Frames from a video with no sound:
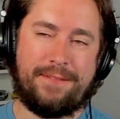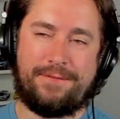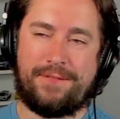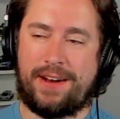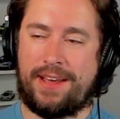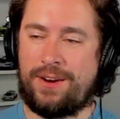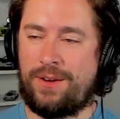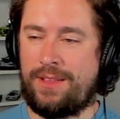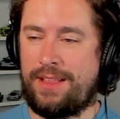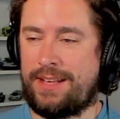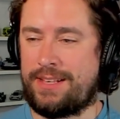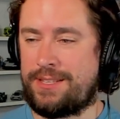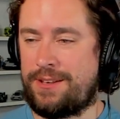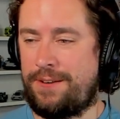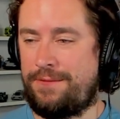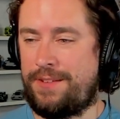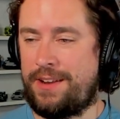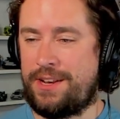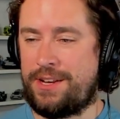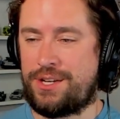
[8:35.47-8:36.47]
Fernando Alonso
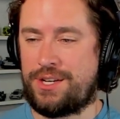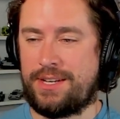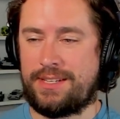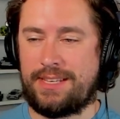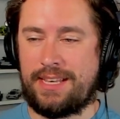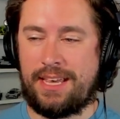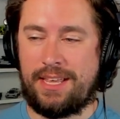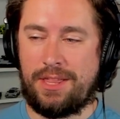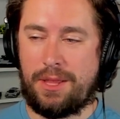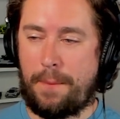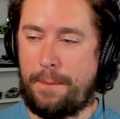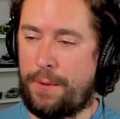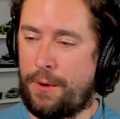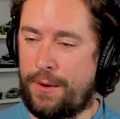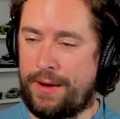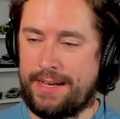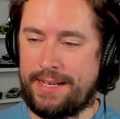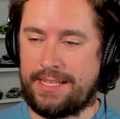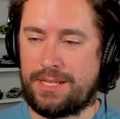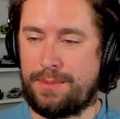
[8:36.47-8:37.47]
finishes in the
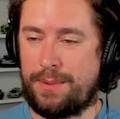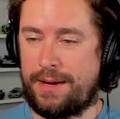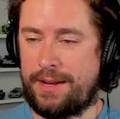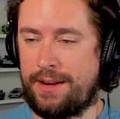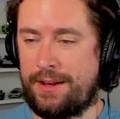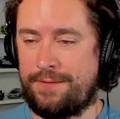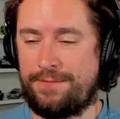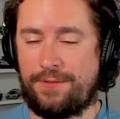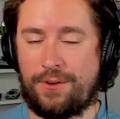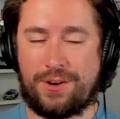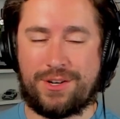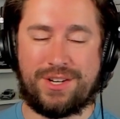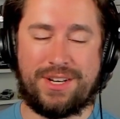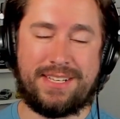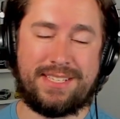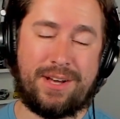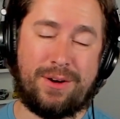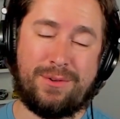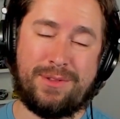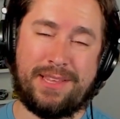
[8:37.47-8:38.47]
points, but unfortunately,
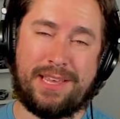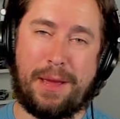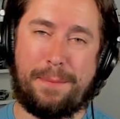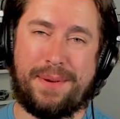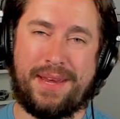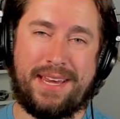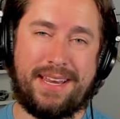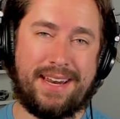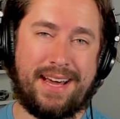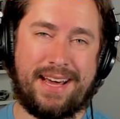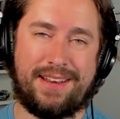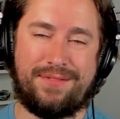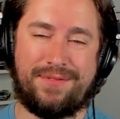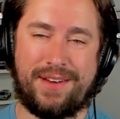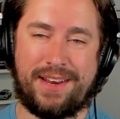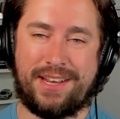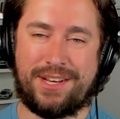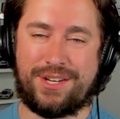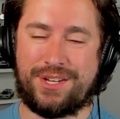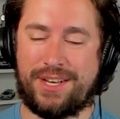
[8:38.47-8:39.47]
it's only a P9
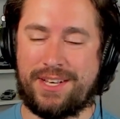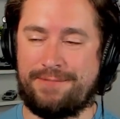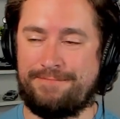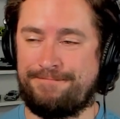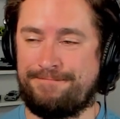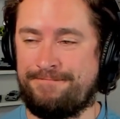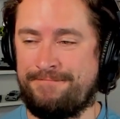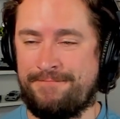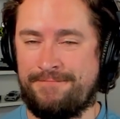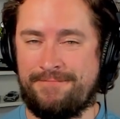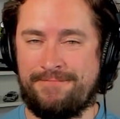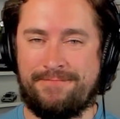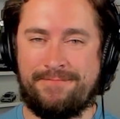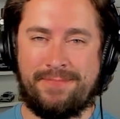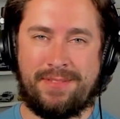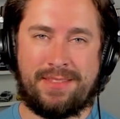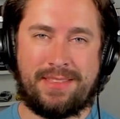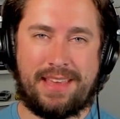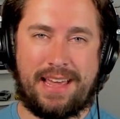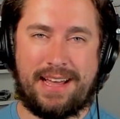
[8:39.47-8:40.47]
finish, and
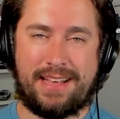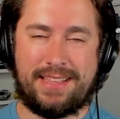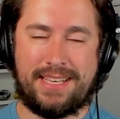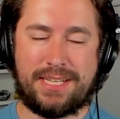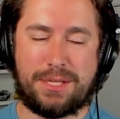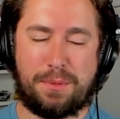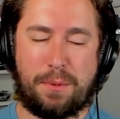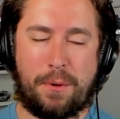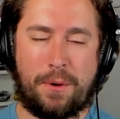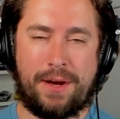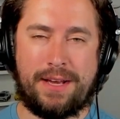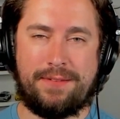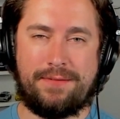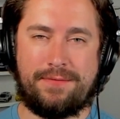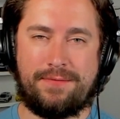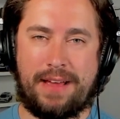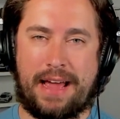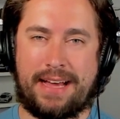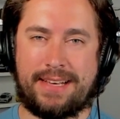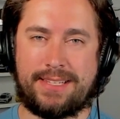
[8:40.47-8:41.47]
at this point,
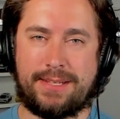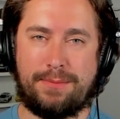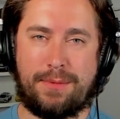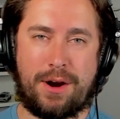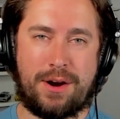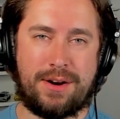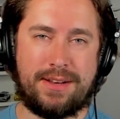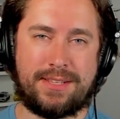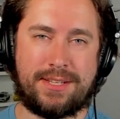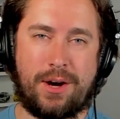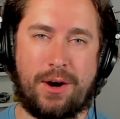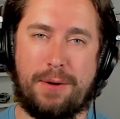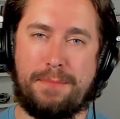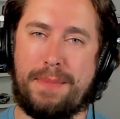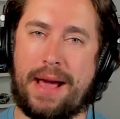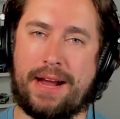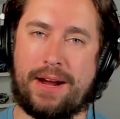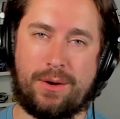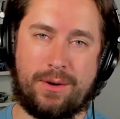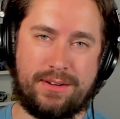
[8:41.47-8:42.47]
Aston Martin is going
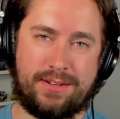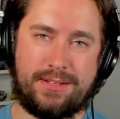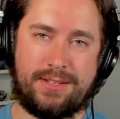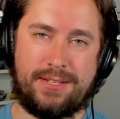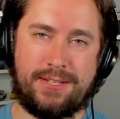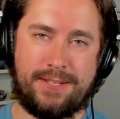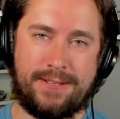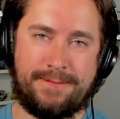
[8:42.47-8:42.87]
backwards.